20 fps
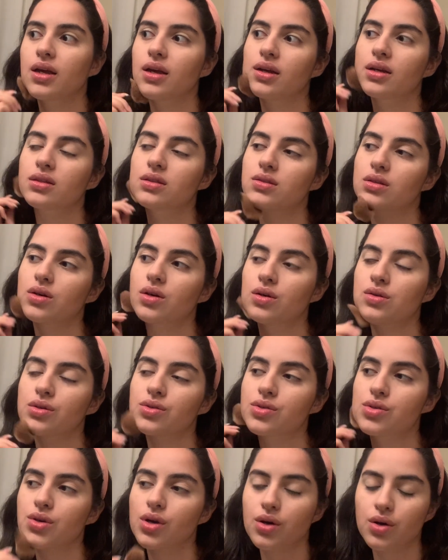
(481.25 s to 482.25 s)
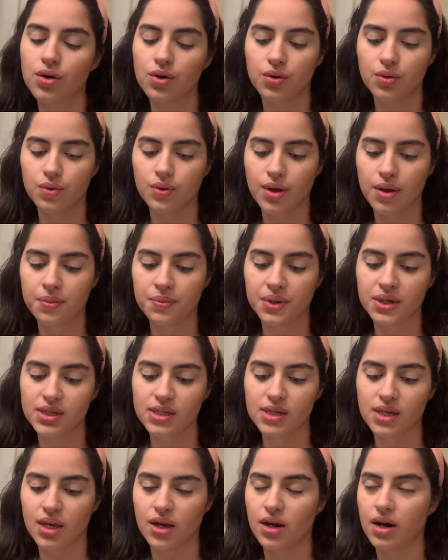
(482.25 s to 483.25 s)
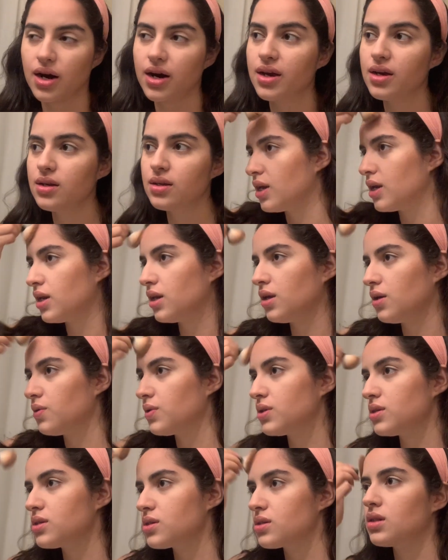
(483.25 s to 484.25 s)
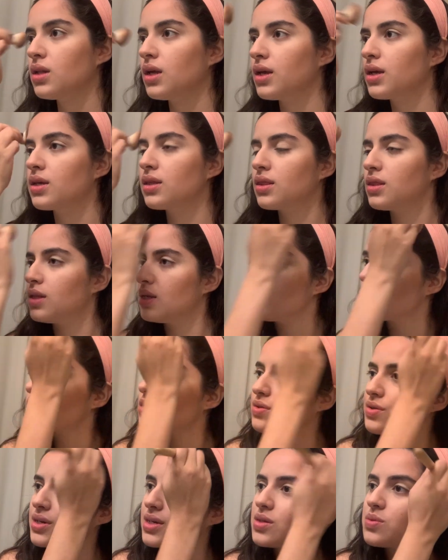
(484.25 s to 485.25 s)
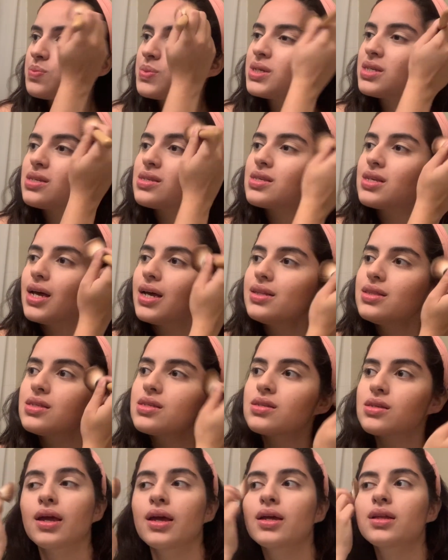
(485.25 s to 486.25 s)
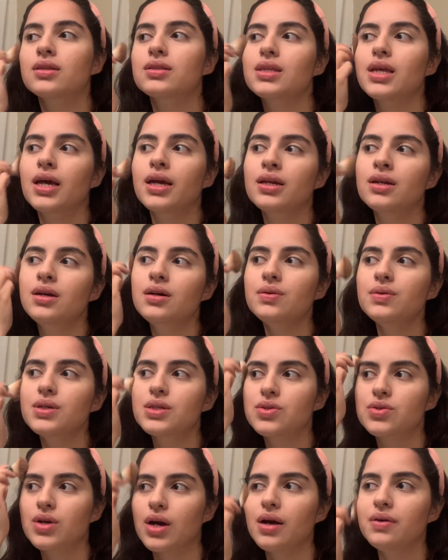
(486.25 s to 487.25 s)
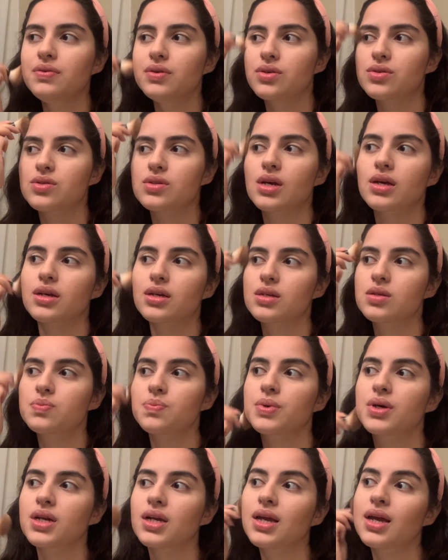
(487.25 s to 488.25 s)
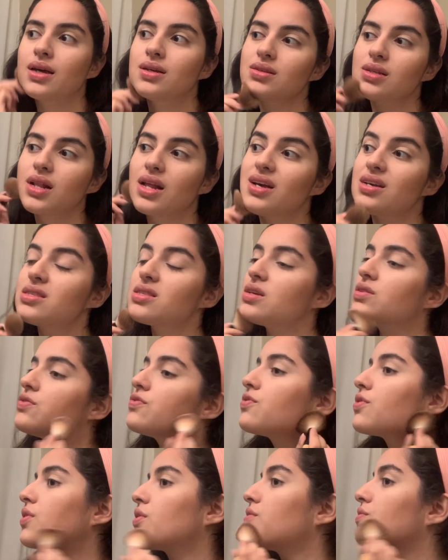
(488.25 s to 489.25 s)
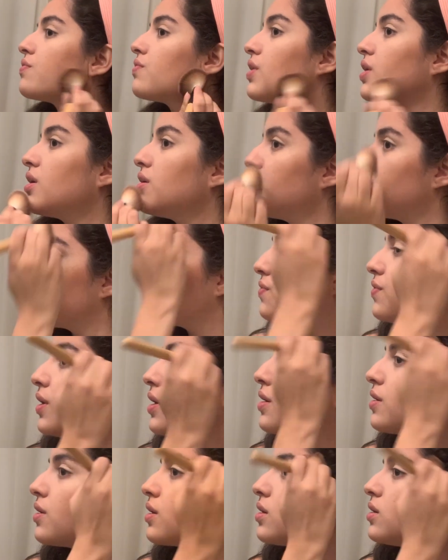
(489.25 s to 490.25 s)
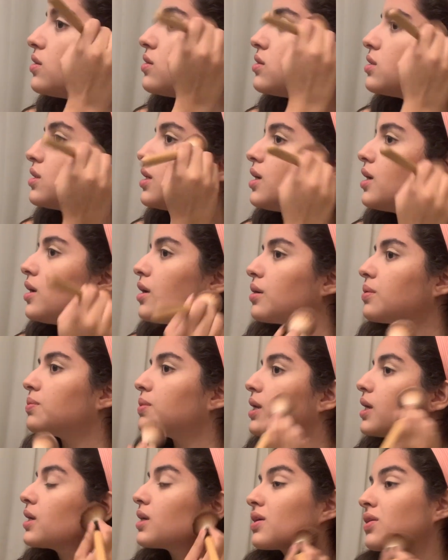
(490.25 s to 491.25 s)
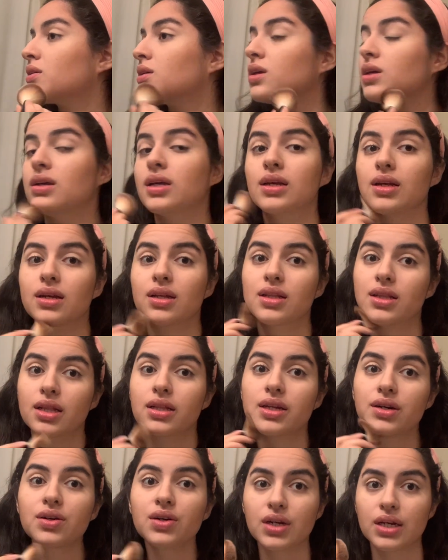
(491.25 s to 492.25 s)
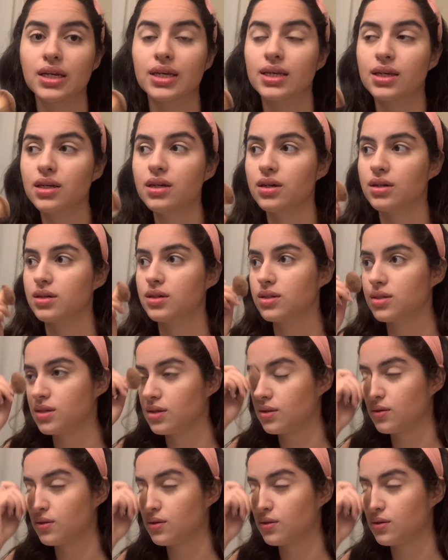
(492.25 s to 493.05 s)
and also a mascara, and it was like these Christmas sets. And I know it's travel size, but it has lasted for a very, very long time, like literally years,